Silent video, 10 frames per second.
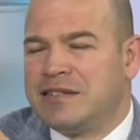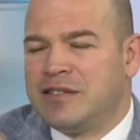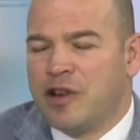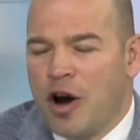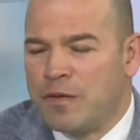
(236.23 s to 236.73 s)

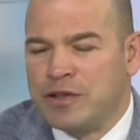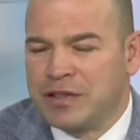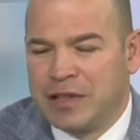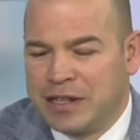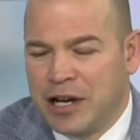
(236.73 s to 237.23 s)
This is
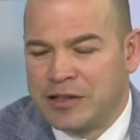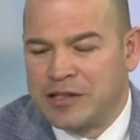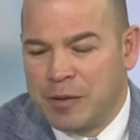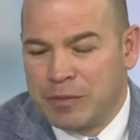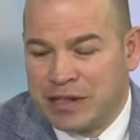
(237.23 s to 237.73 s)
obviously
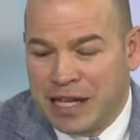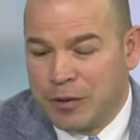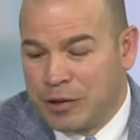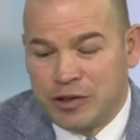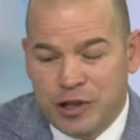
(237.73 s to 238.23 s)
not something
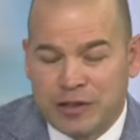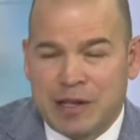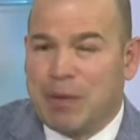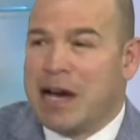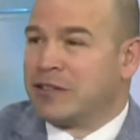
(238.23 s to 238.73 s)
that it was
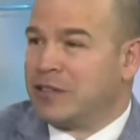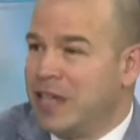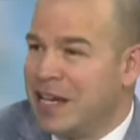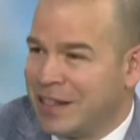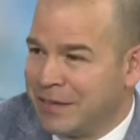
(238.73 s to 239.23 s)
just about
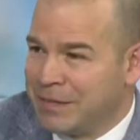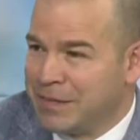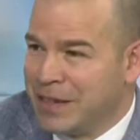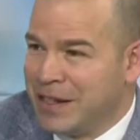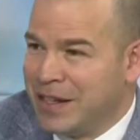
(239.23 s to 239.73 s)
today.
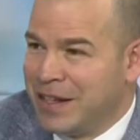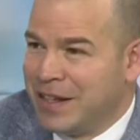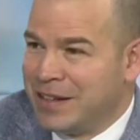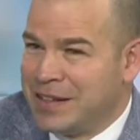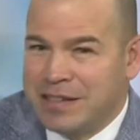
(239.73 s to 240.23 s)

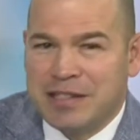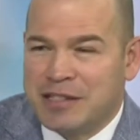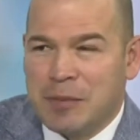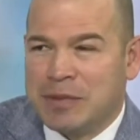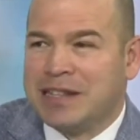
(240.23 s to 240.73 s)
This
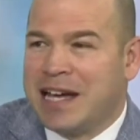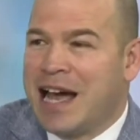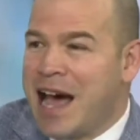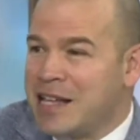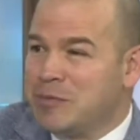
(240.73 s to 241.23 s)
is something
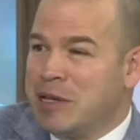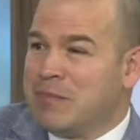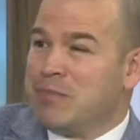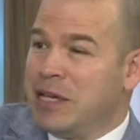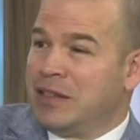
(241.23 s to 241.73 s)
that has
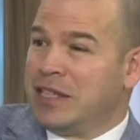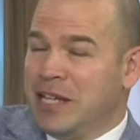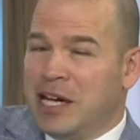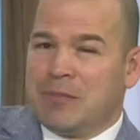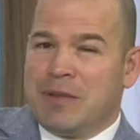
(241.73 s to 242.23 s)
been
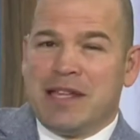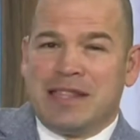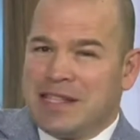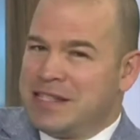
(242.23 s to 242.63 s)
building up.